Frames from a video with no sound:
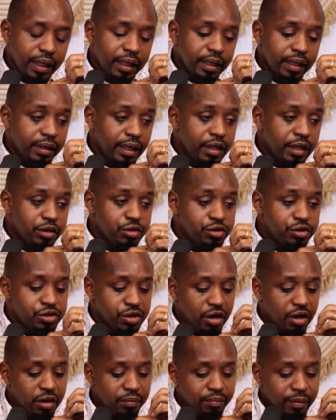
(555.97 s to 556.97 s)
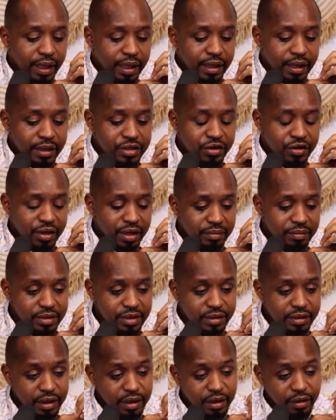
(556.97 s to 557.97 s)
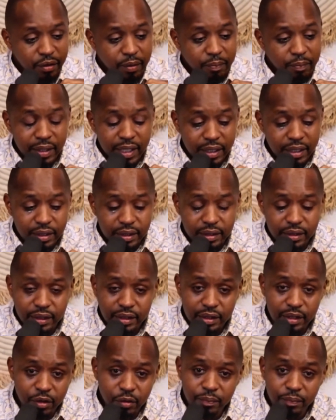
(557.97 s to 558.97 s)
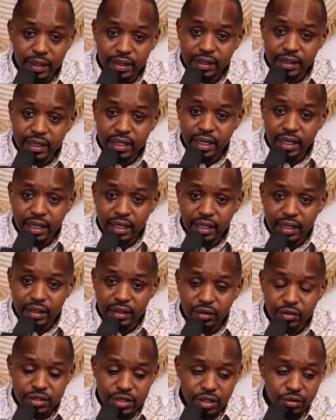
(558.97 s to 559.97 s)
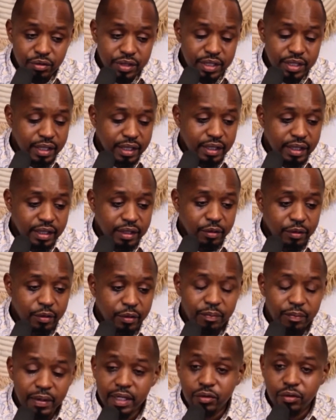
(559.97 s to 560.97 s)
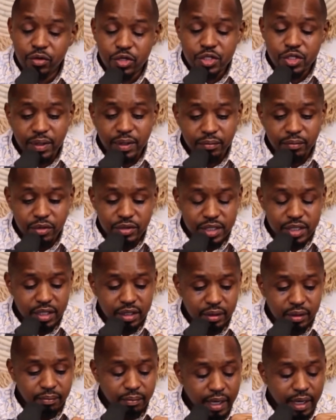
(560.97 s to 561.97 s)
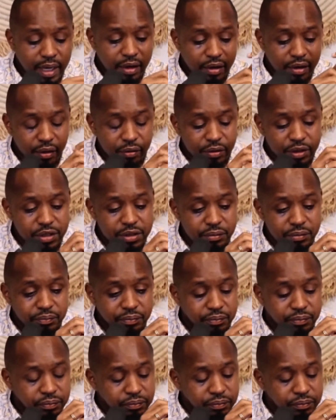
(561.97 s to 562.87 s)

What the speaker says: And then to drown my screams, they opened the car because I could hear them. They were playing gospel music in the background.